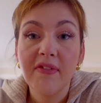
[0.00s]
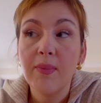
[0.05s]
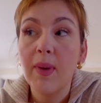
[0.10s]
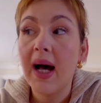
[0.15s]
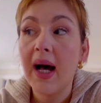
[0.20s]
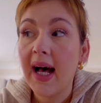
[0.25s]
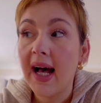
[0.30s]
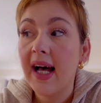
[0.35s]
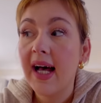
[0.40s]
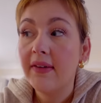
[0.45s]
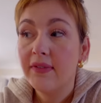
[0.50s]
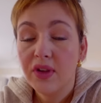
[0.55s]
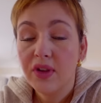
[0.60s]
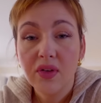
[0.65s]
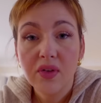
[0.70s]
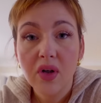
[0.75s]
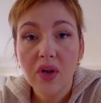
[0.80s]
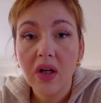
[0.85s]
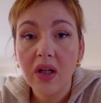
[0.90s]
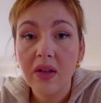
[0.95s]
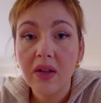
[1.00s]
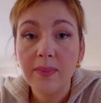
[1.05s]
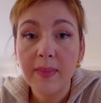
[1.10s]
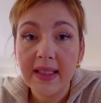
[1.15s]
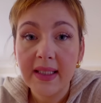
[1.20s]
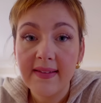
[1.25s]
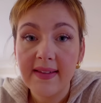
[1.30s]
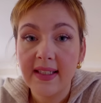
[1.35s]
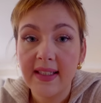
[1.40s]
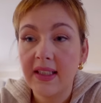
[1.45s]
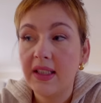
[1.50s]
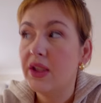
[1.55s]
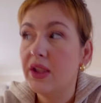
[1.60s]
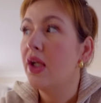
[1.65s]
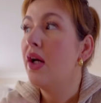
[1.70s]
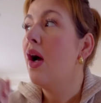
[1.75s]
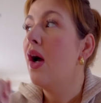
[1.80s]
but I have just got a message